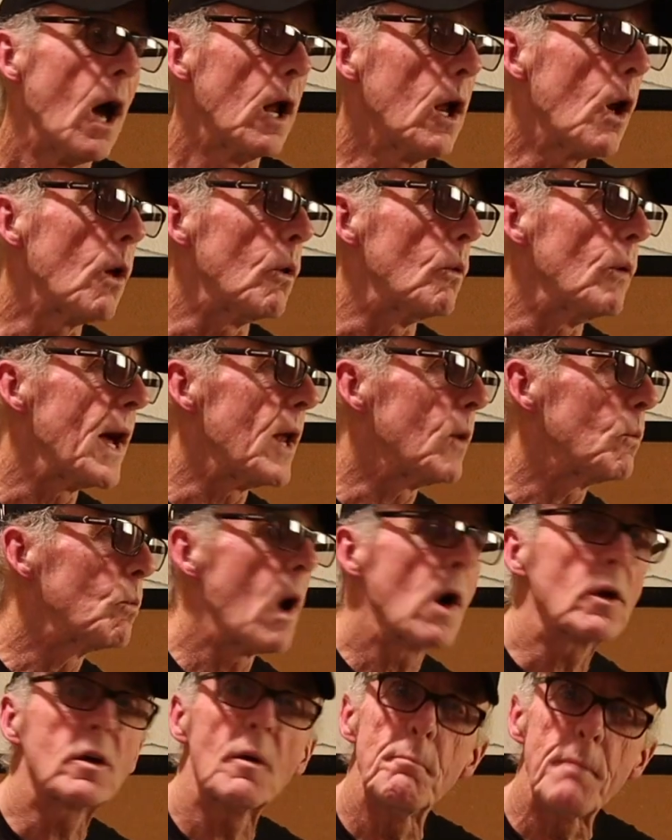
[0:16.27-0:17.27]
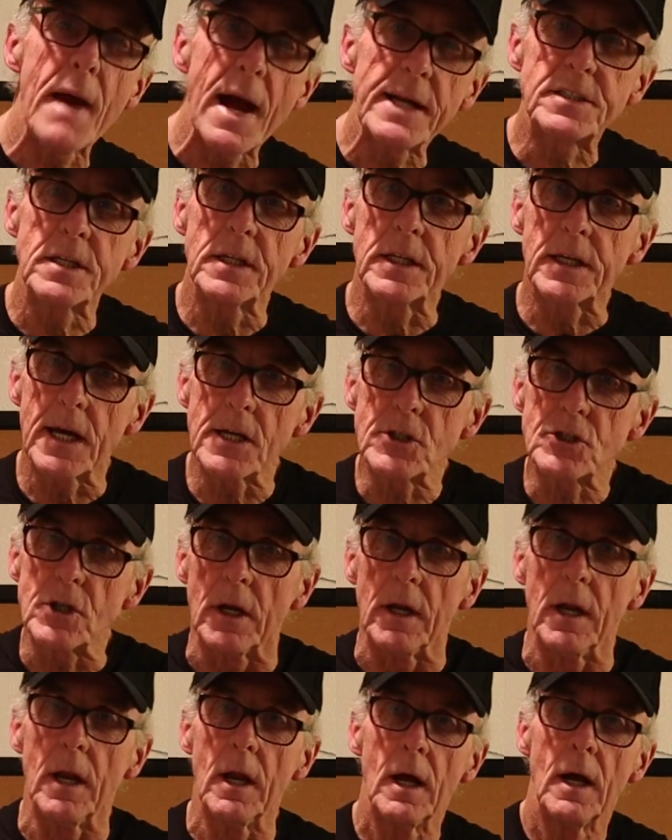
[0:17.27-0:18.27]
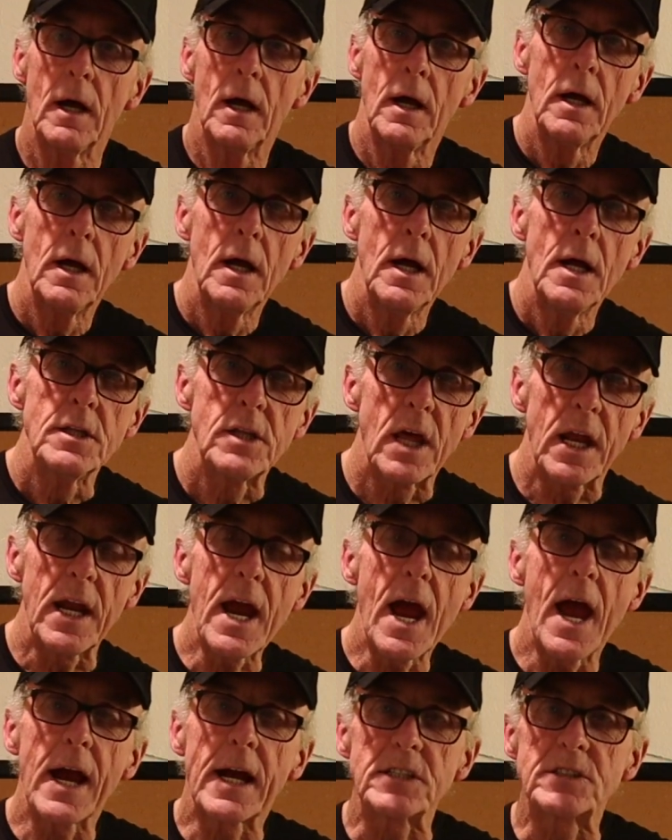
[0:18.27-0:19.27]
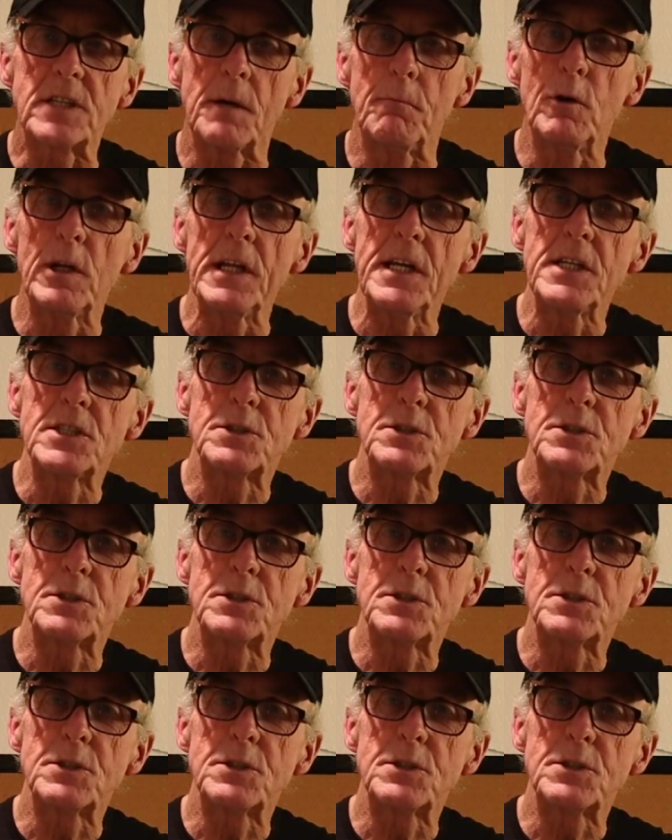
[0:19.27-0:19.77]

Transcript: Hello and welcome back to the kitchen. Today I got some really